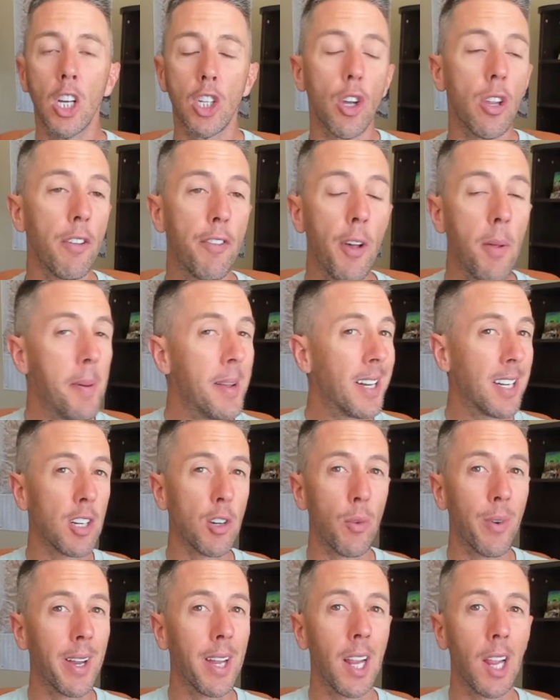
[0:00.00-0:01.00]
So the Philippines has a
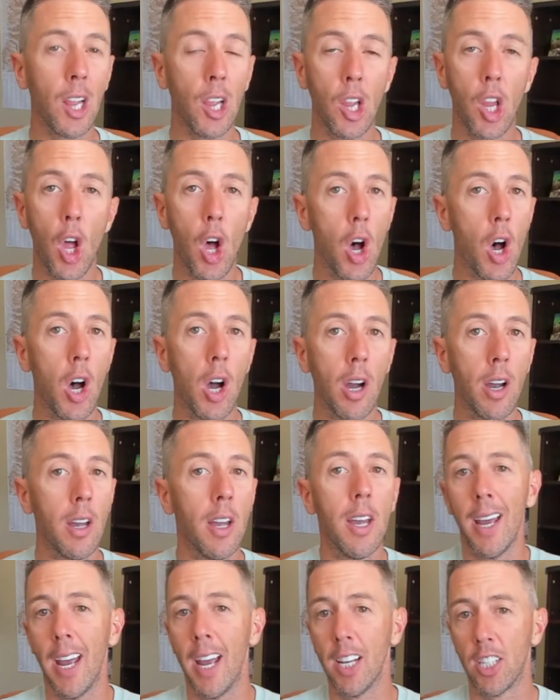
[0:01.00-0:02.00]
really long
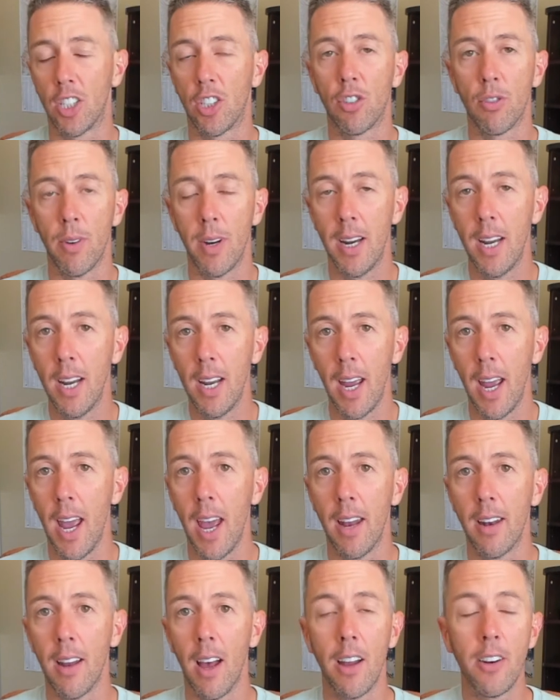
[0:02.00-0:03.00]
history,
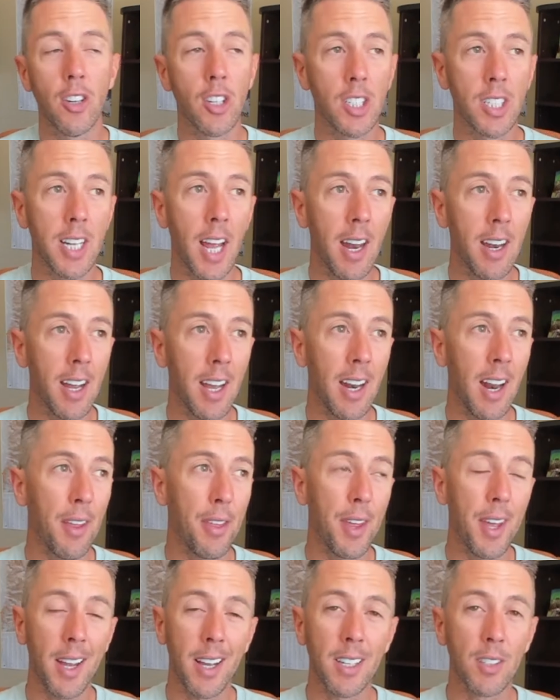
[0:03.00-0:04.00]
and understanding it, I
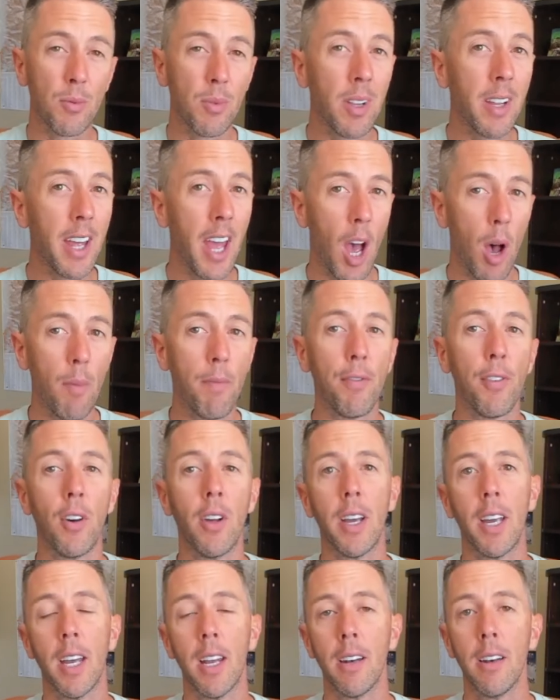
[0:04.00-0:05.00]
think, is really helpful
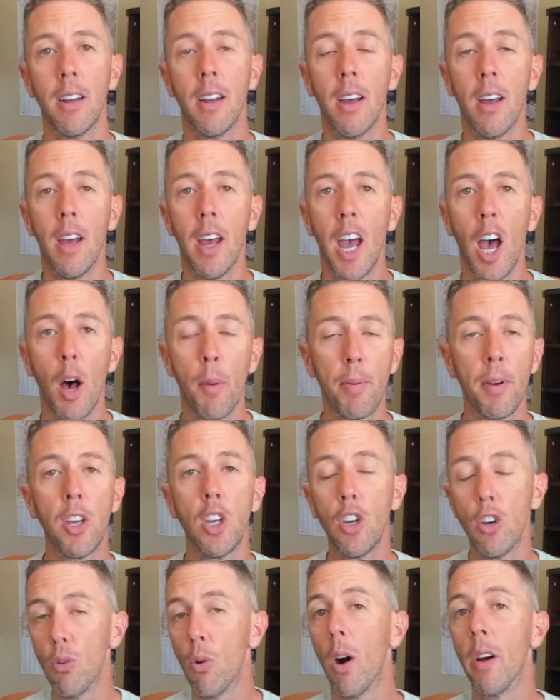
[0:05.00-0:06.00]
in helping
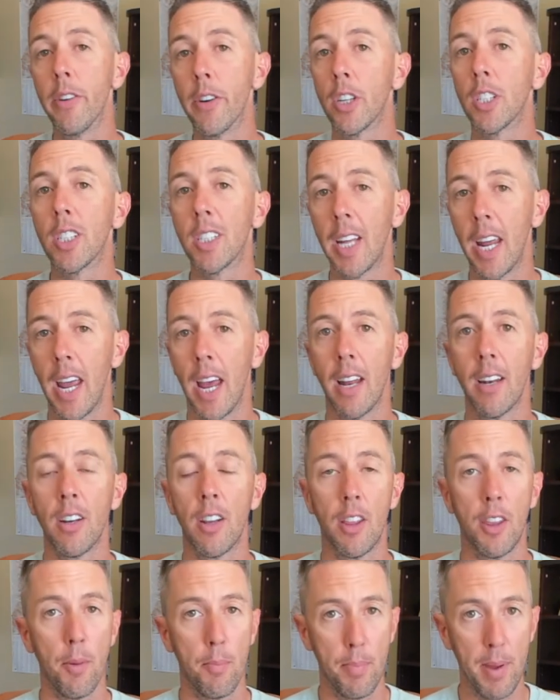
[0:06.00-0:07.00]
you
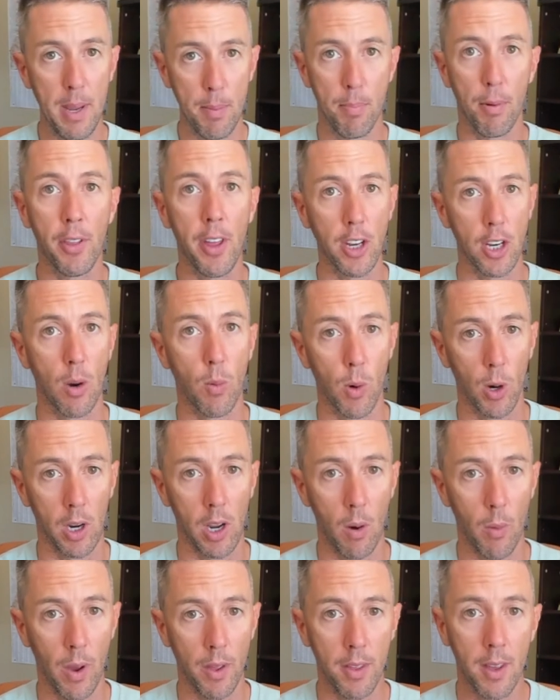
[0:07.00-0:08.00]
understand the people that you're
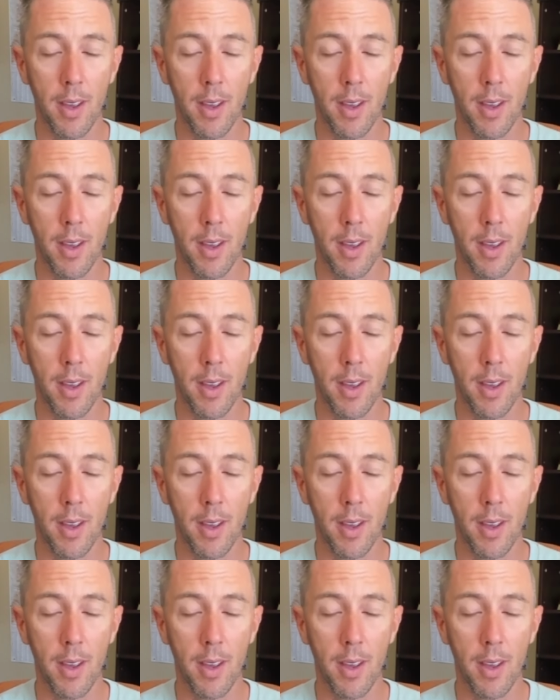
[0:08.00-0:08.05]
working with.